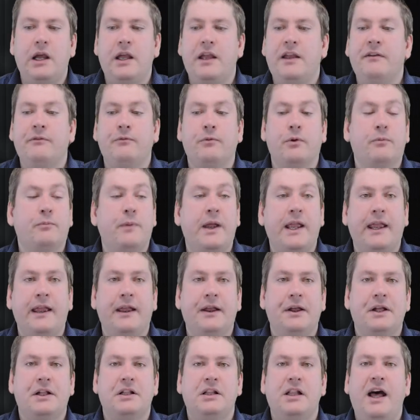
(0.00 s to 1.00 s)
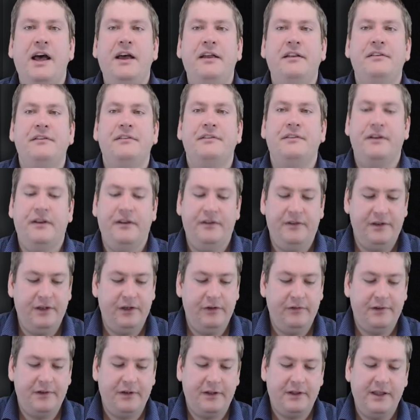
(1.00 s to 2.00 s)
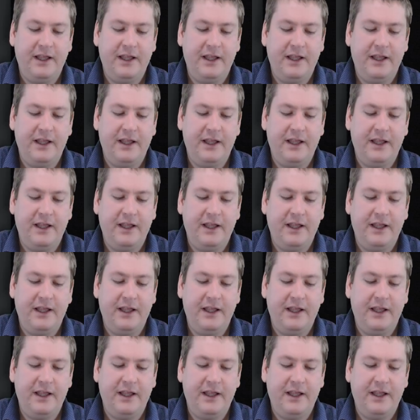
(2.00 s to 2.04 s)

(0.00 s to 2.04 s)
if we're making a class is to use the